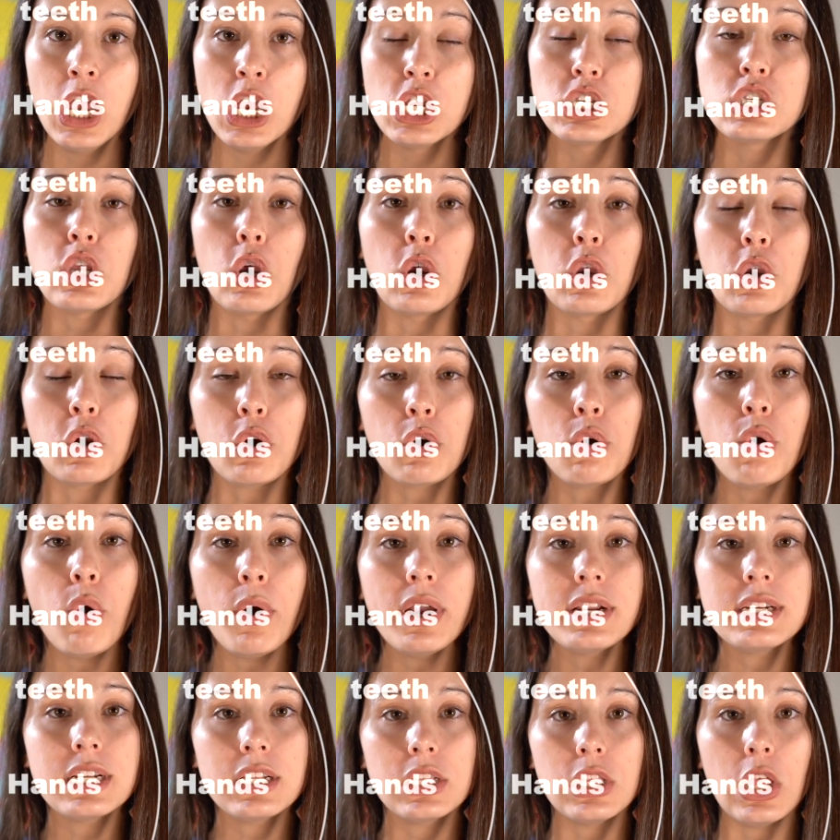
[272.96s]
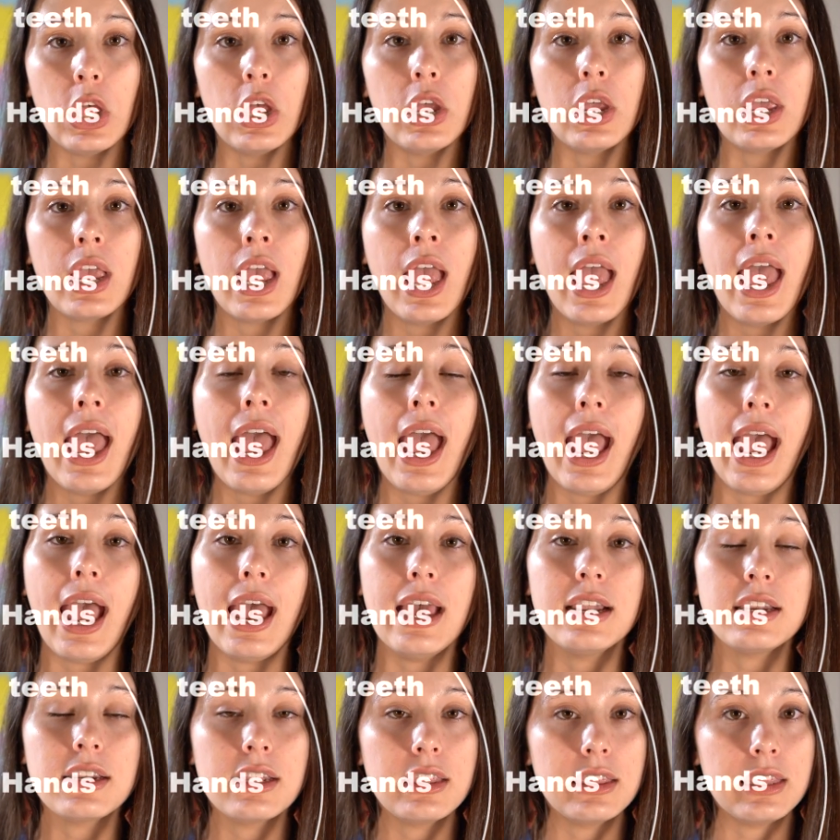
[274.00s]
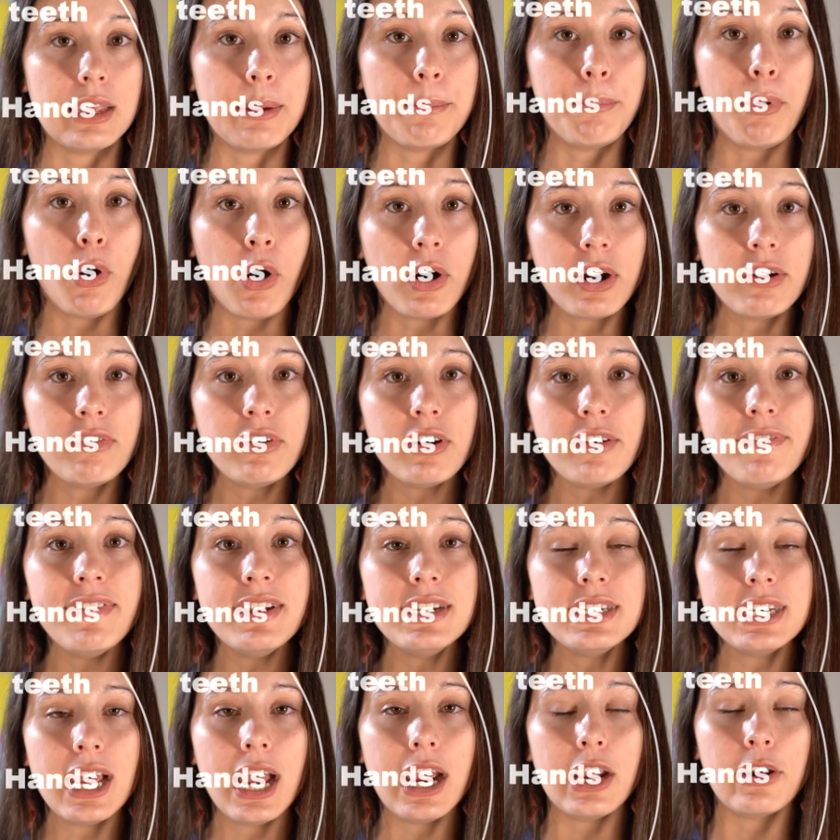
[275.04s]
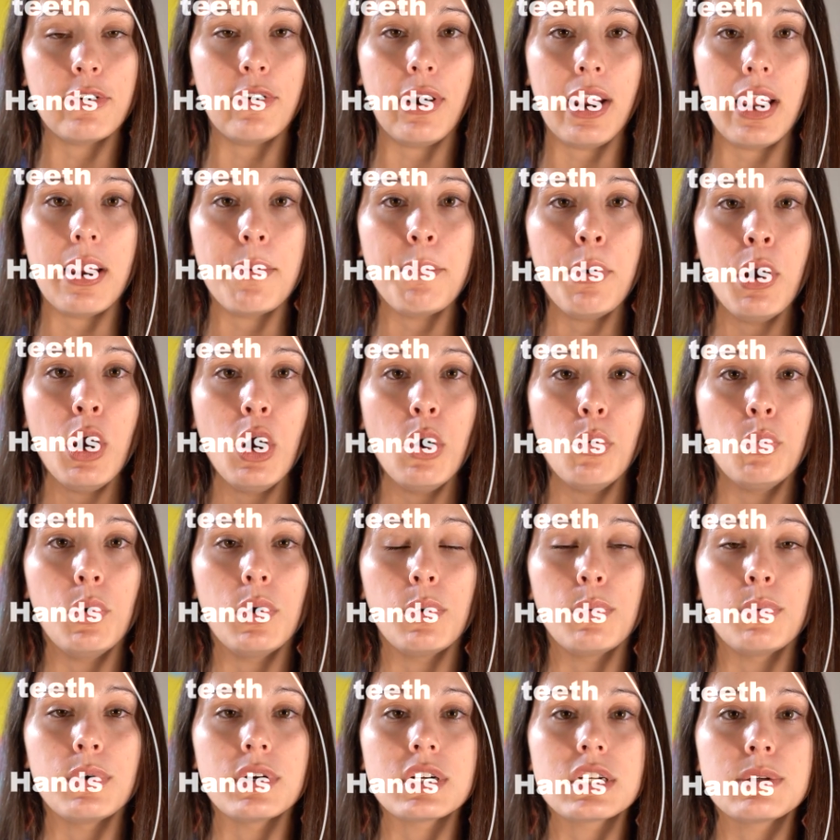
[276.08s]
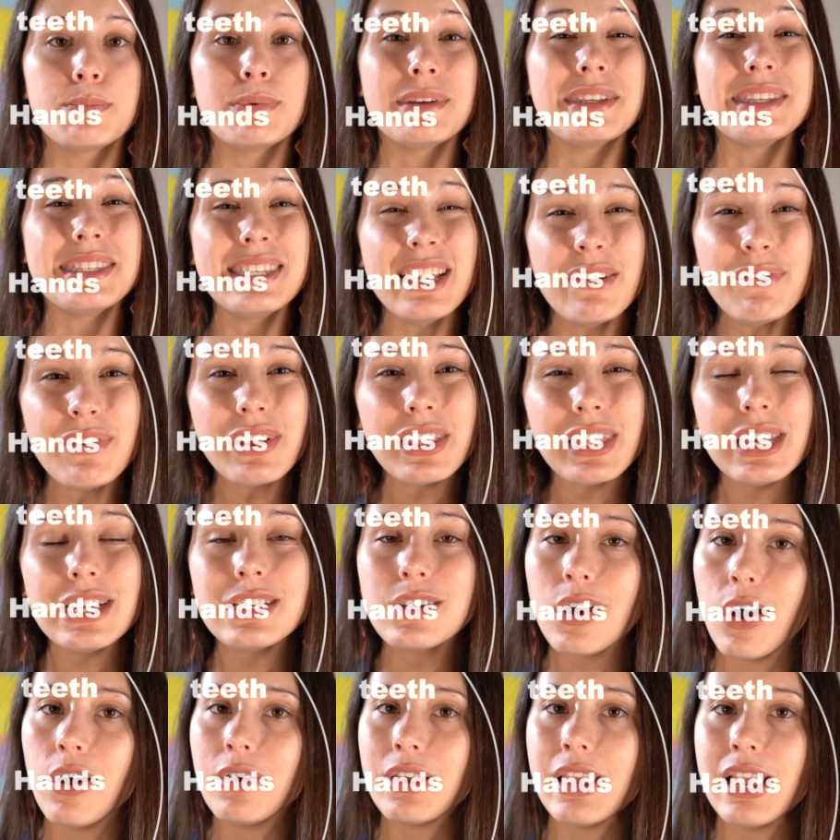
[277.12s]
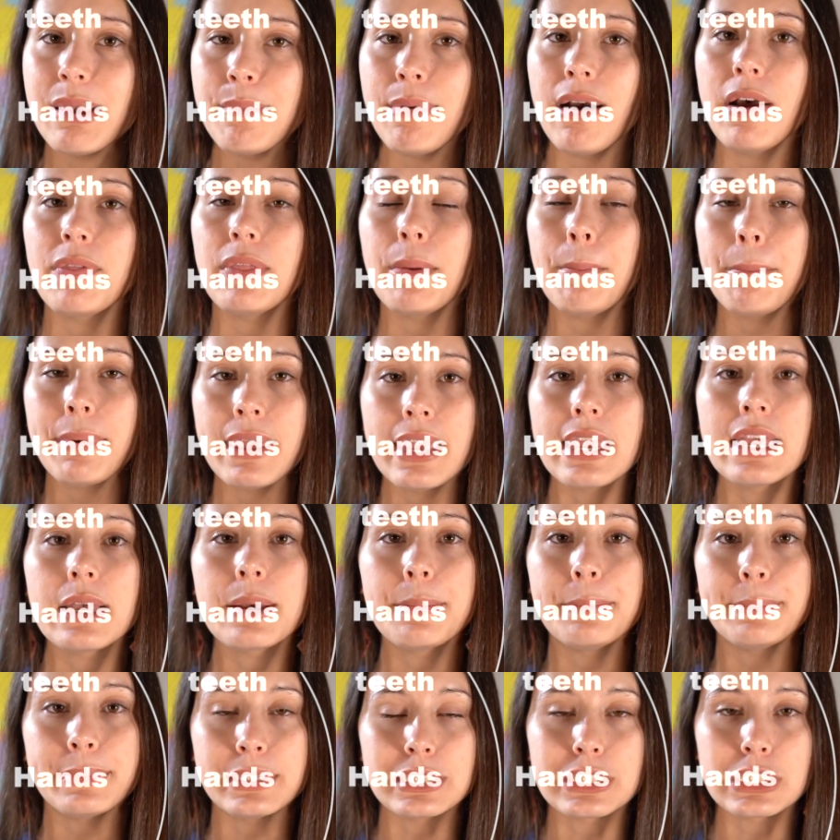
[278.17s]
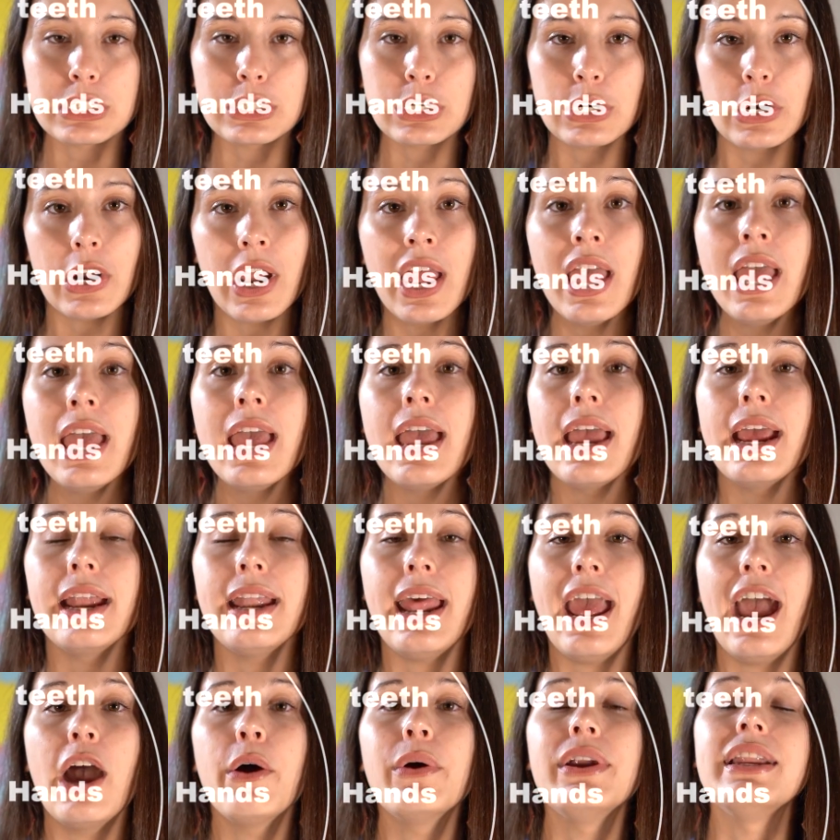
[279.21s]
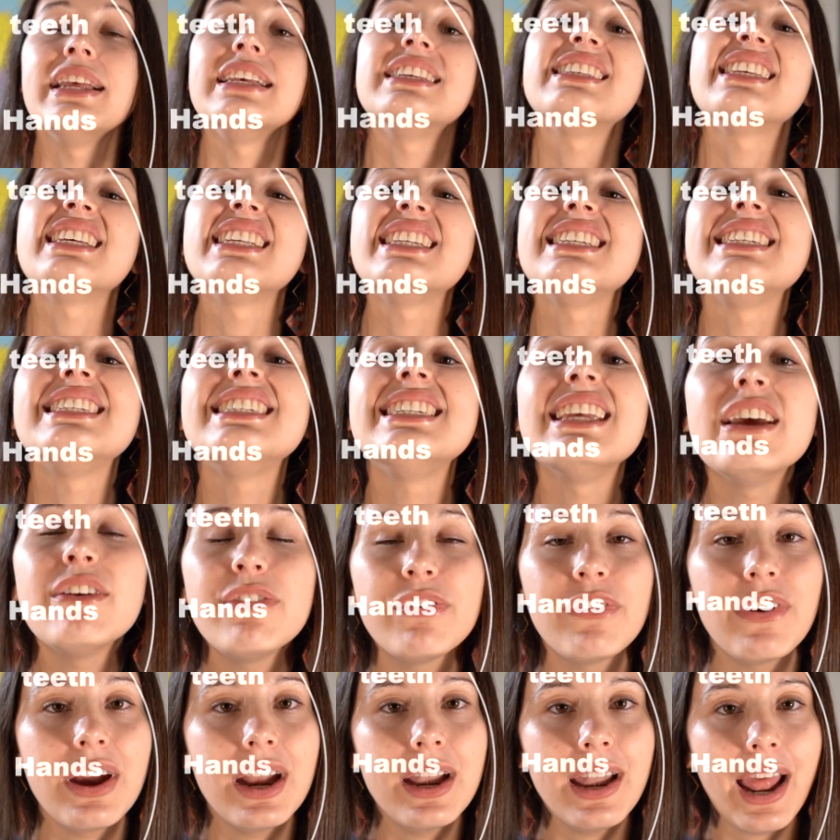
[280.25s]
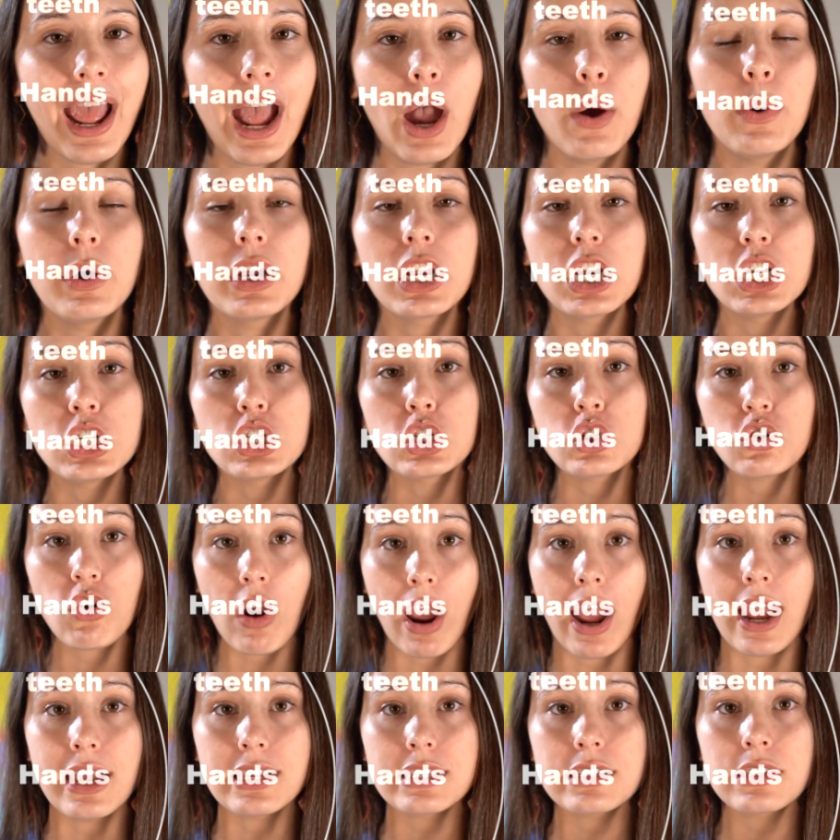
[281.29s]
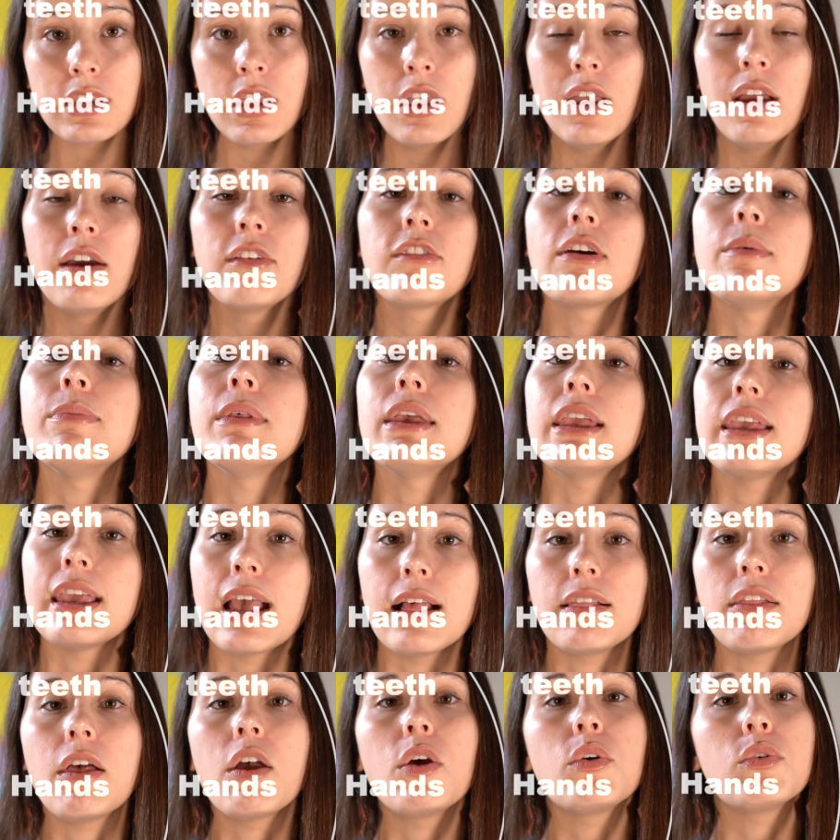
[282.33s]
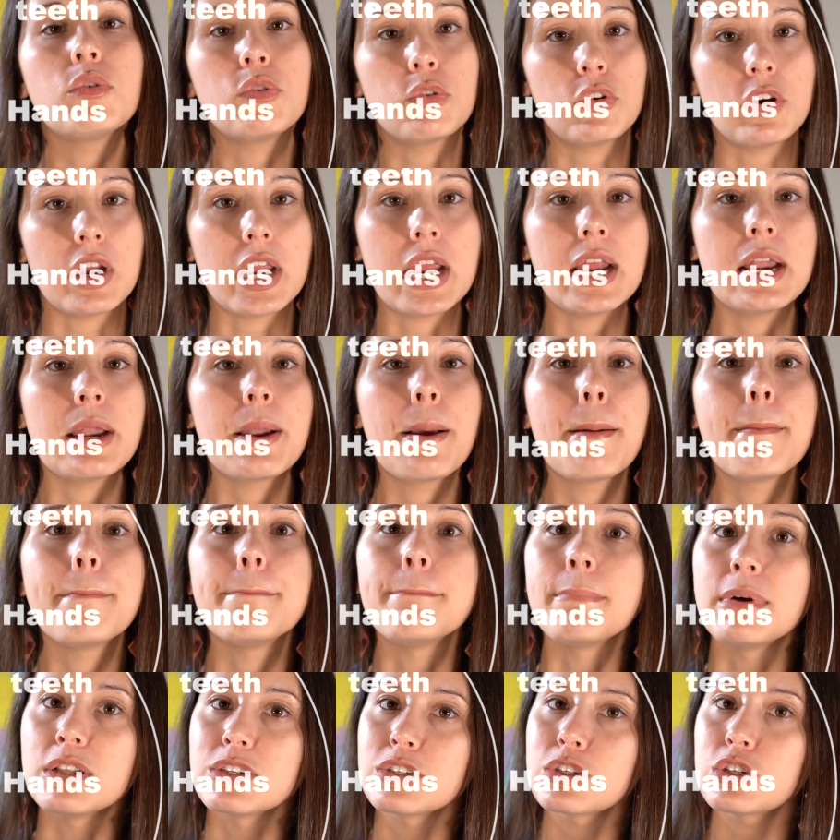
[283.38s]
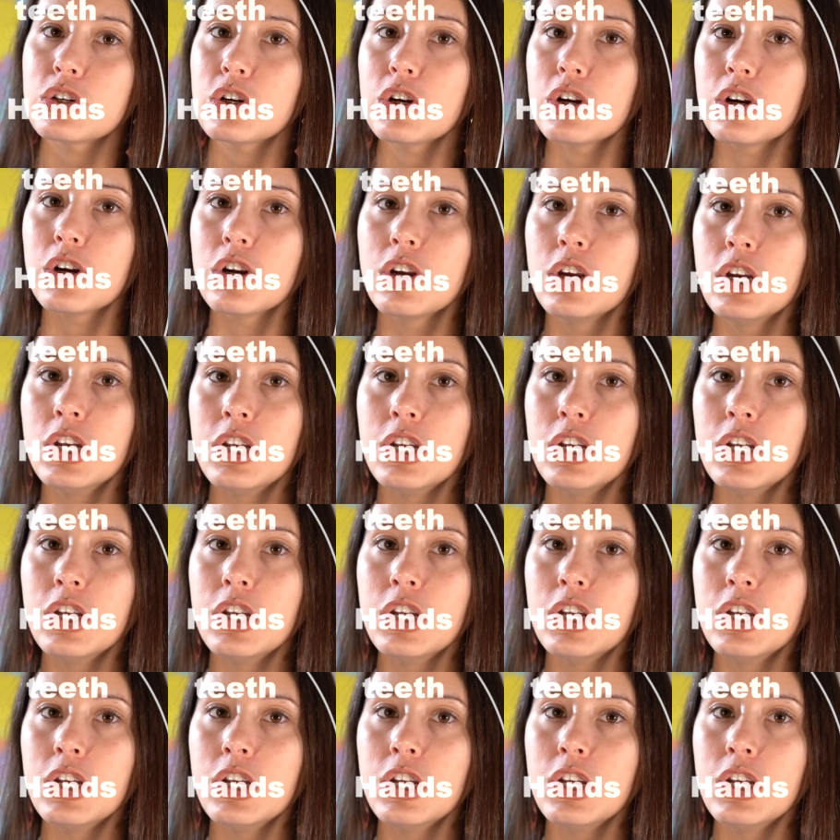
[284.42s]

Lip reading: So you're going to look at the part of your Venn diagram where we're specifically talking about the pink Munster and how it is different, how it contrasts from the yellow-green Munster.